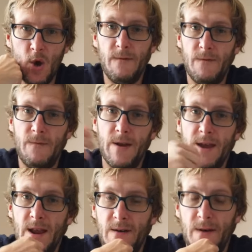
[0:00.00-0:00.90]
For
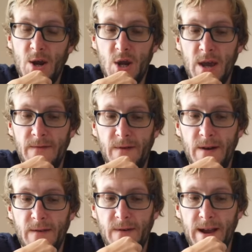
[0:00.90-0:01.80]
funny enough, actually,
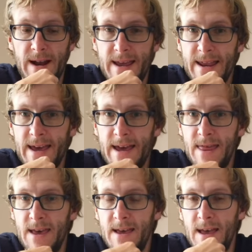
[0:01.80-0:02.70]
if I clean it
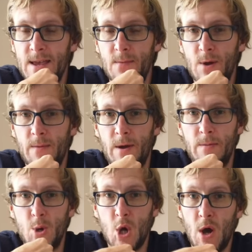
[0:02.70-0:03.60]
and they end up coming
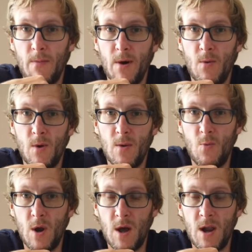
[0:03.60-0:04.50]
up sharper,
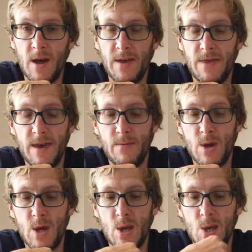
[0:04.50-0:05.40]
will I like the
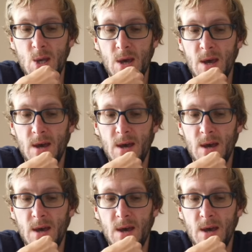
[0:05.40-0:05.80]
images